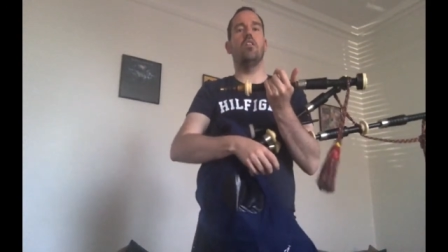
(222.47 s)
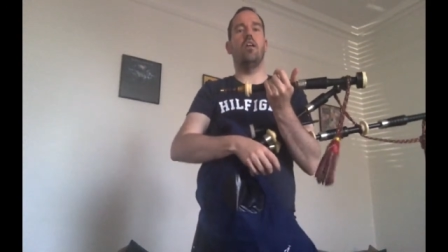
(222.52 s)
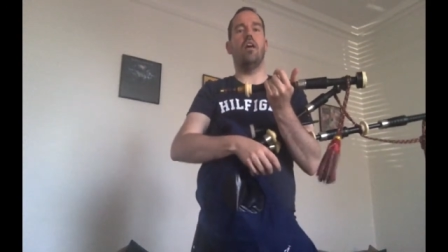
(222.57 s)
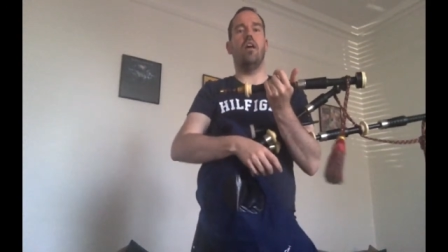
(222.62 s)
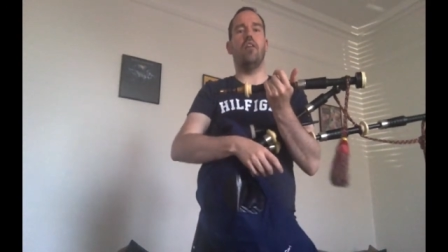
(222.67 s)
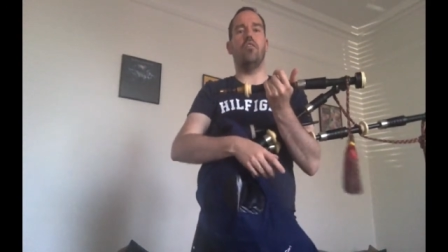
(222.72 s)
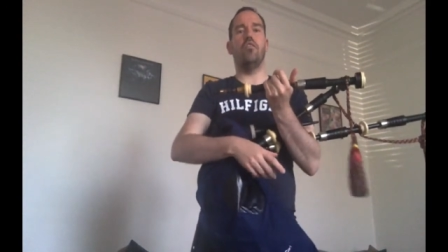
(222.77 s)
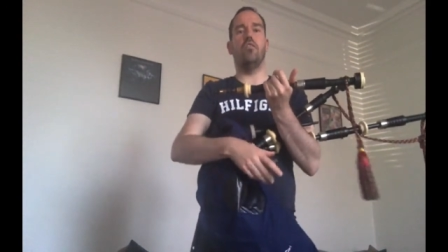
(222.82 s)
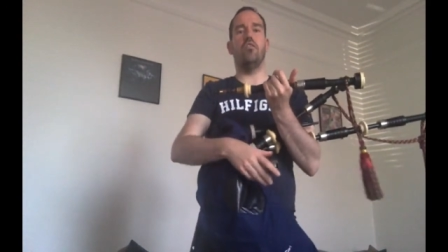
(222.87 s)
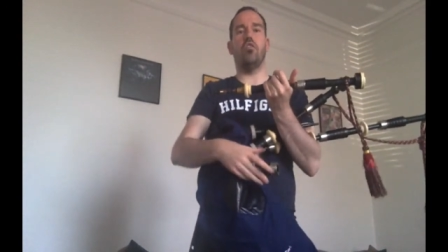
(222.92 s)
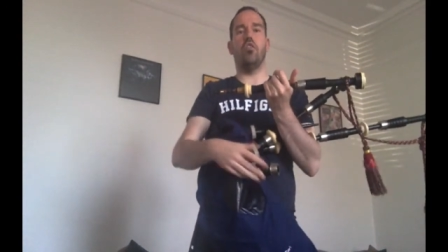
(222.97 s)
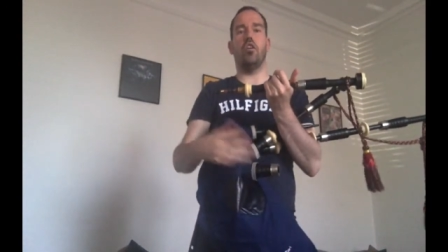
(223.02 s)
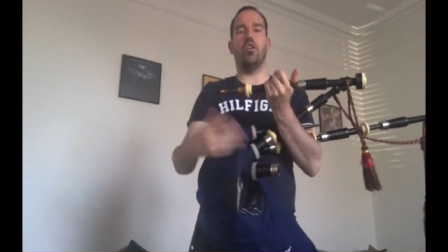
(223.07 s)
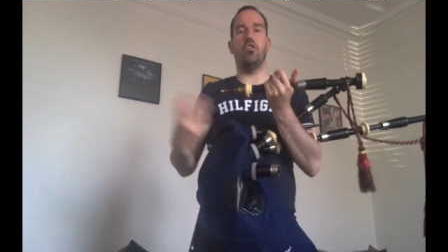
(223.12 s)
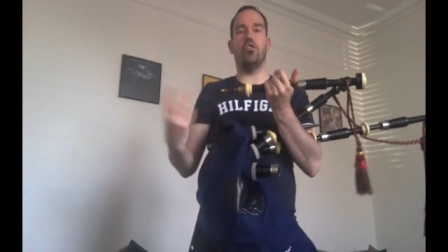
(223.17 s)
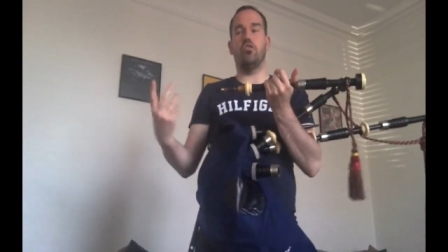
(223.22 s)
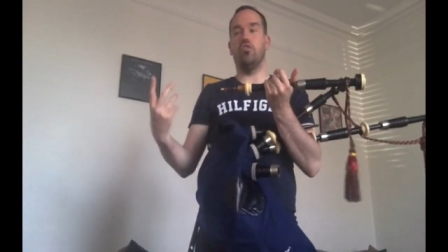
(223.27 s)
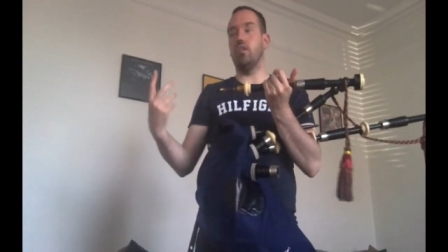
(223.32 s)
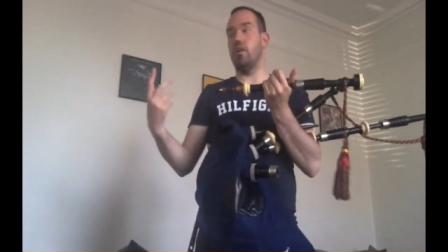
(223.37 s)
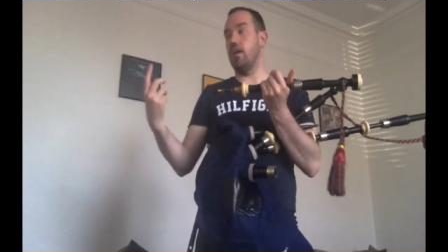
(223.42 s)
if you've got your
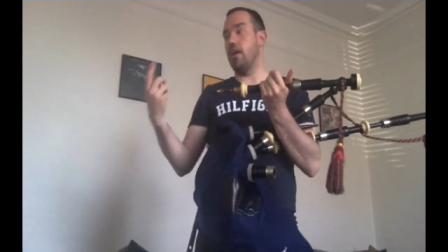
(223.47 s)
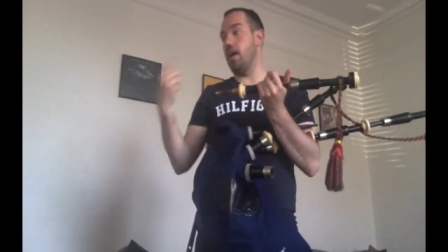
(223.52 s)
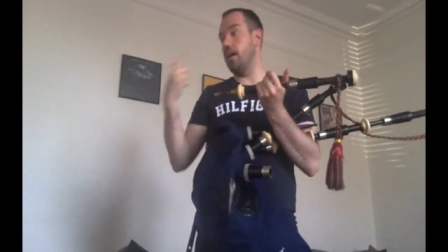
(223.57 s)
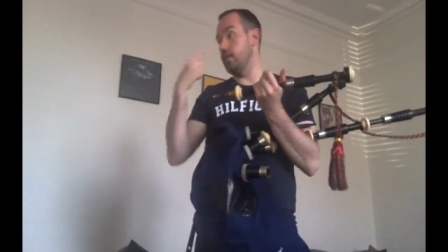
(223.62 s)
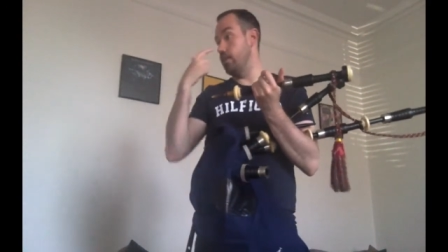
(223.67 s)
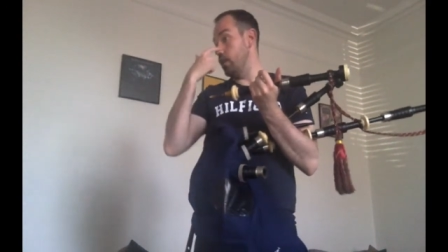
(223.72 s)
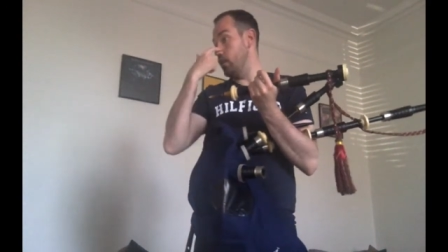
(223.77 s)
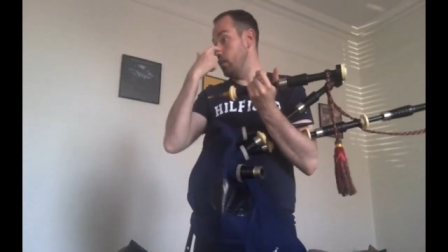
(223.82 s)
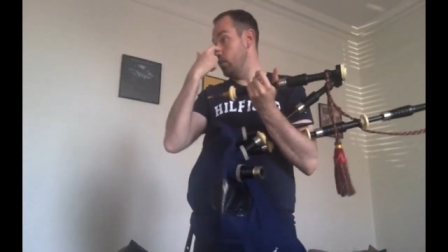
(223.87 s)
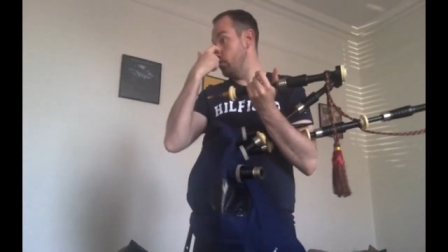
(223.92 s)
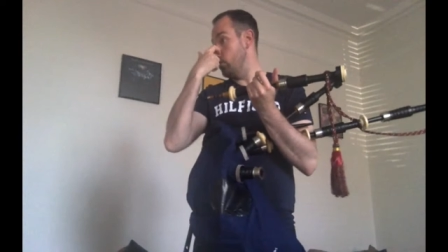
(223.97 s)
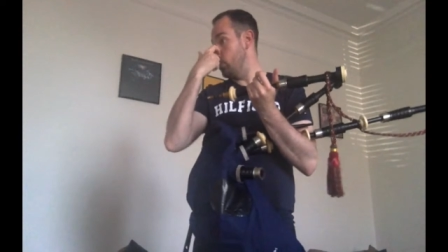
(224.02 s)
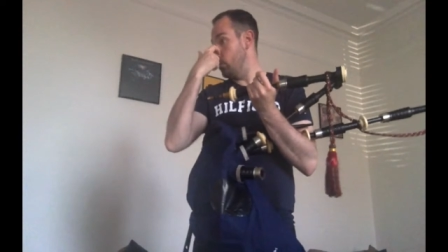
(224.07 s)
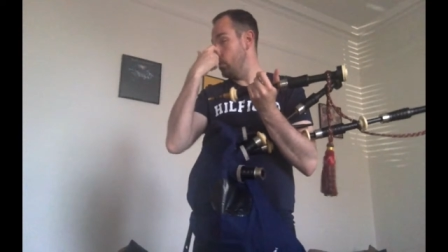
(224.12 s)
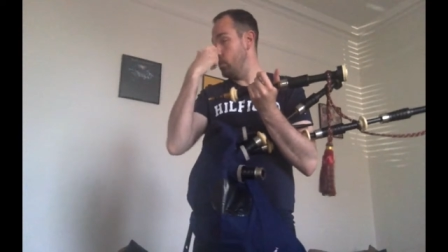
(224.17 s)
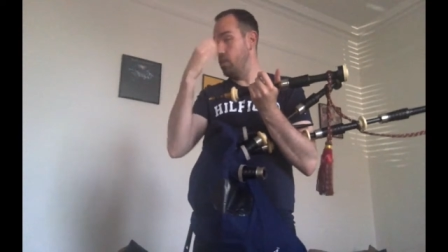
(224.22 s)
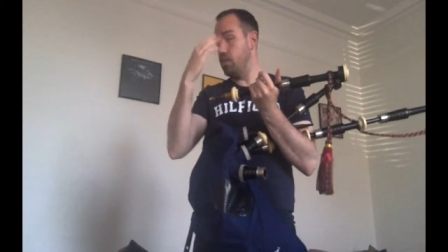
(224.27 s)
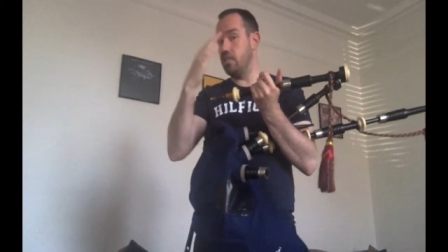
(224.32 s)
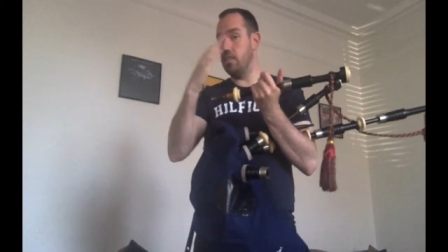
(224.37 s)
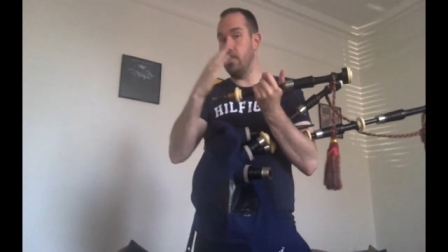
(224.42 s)
tuner handy, you should
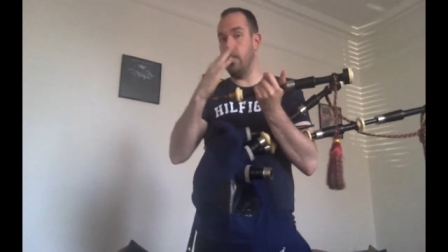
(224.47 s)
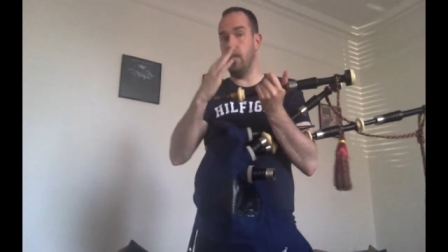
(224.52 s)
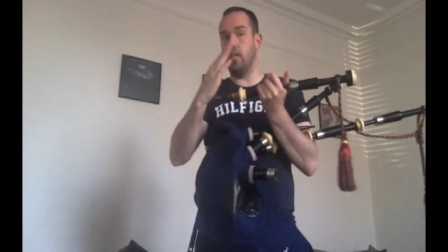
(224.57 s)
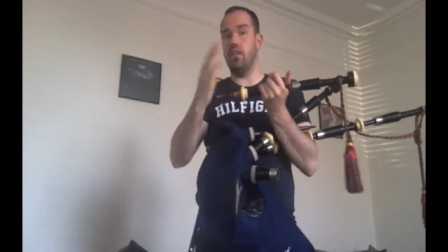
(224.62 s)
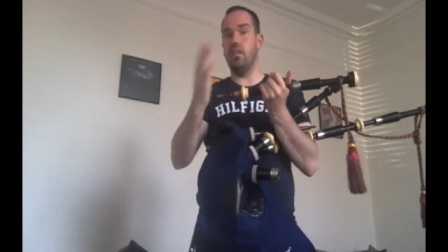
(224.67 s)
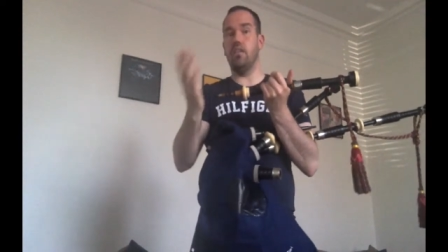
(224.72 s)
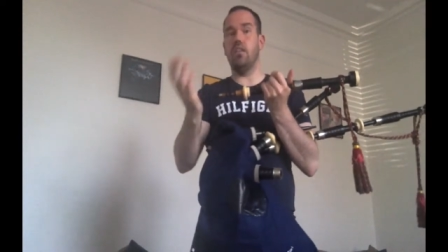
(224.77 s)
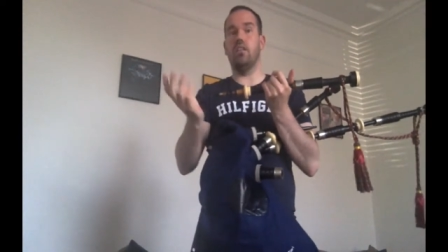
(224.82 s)
see